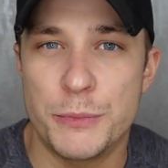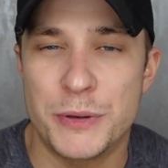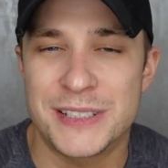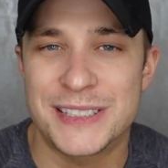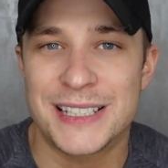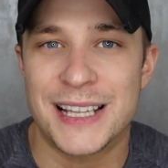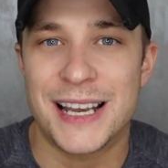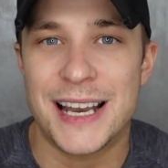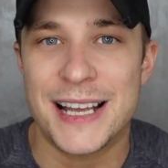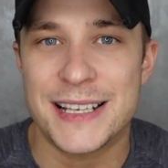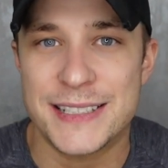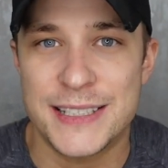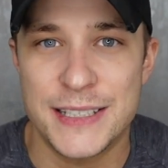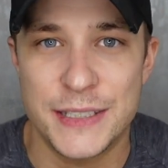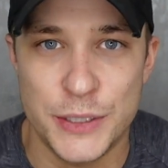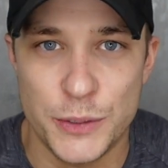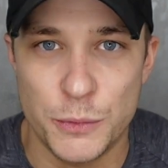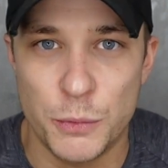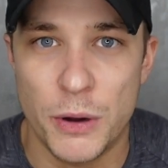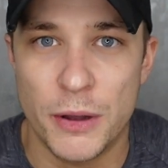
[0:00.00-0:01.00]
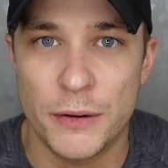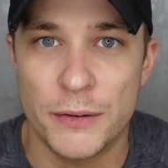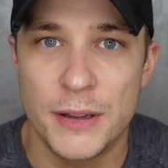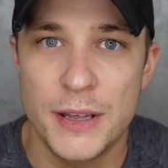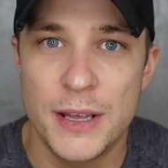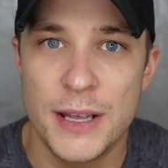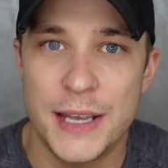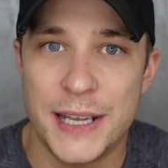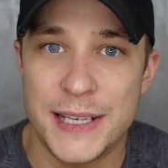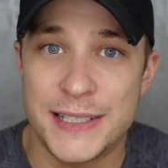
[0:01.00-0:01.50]
because the last thing you want
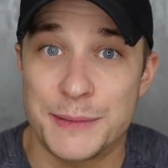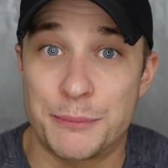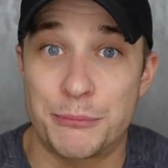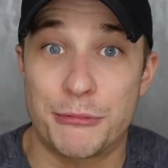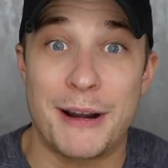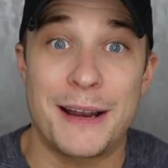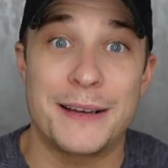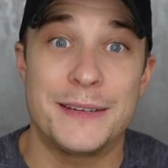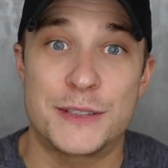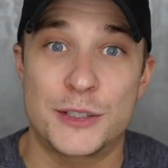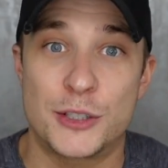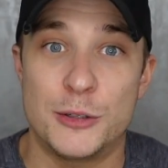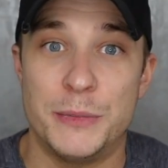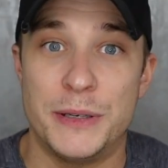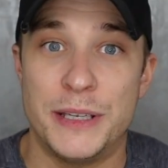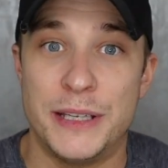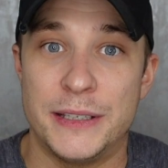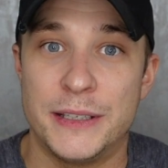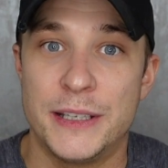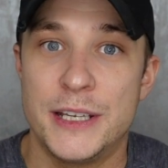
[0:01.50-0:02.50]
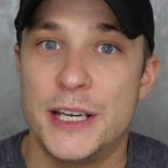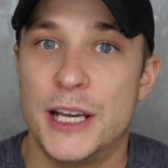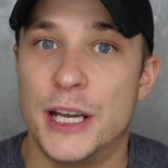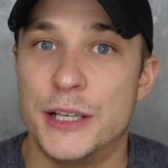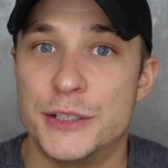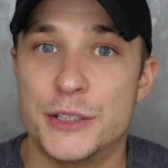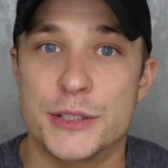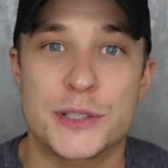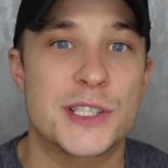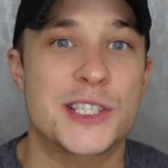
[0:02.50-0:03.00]
is a brand coming in
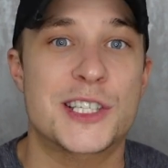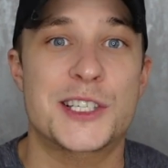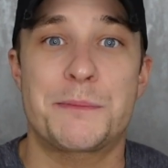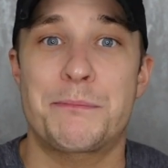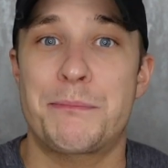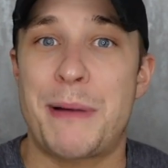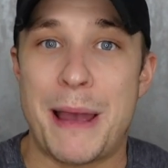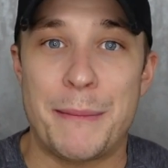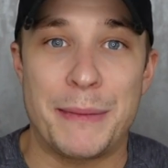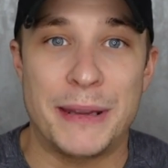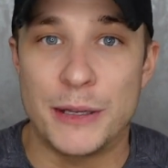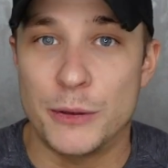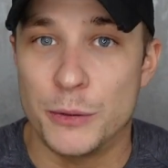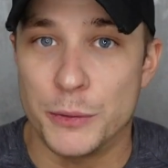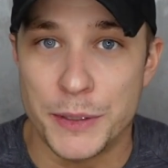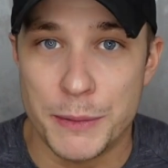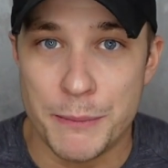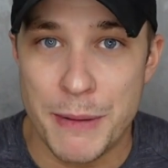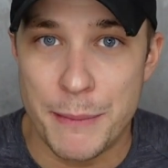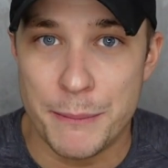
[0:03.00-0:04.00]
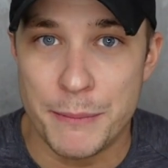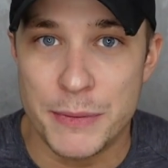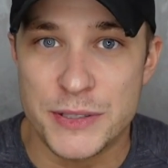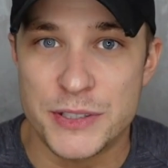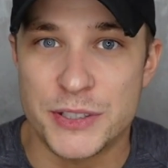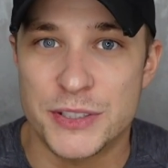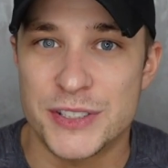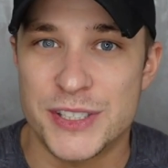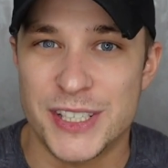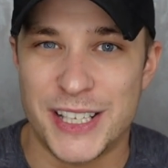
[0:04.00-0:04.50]
and just spamming all your
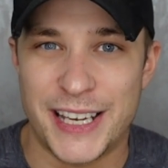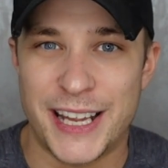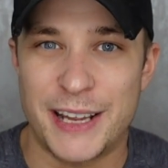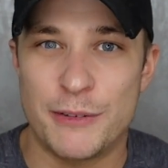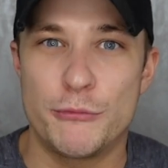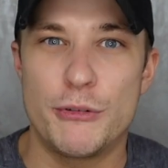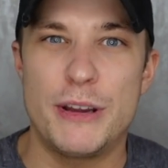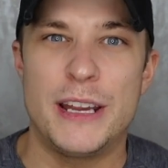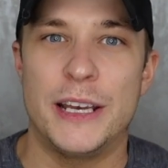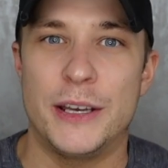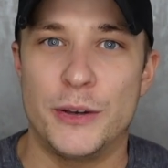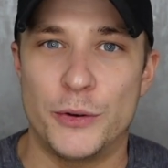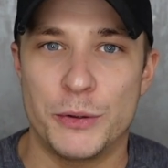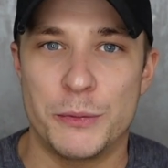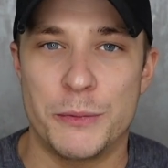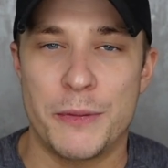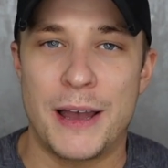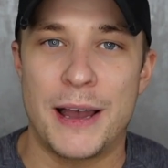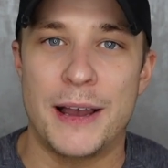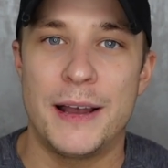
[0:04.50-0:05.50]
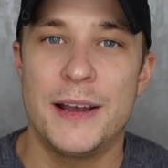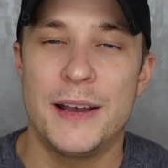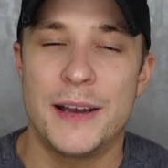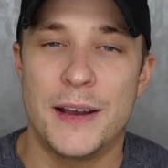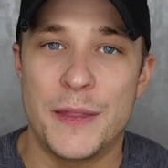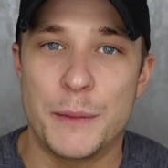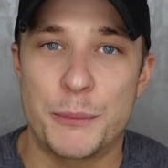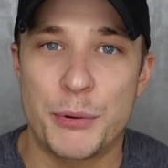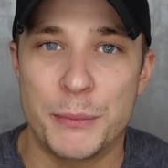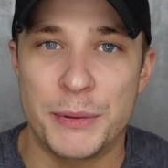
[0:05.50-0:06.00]
members, because they're gonna get really annoyed with that
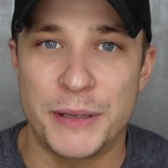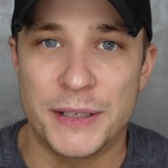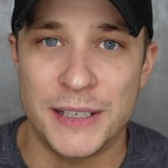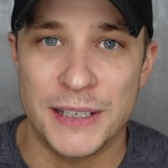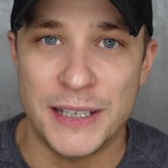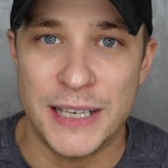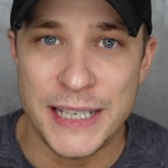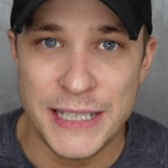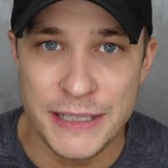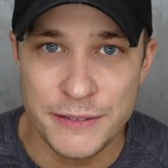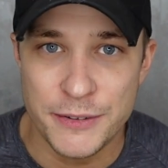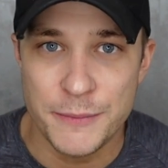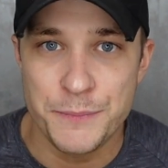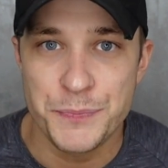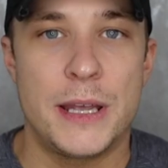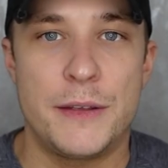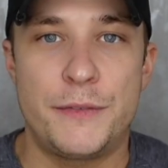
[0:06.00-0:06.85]
and they're probably gonna leave.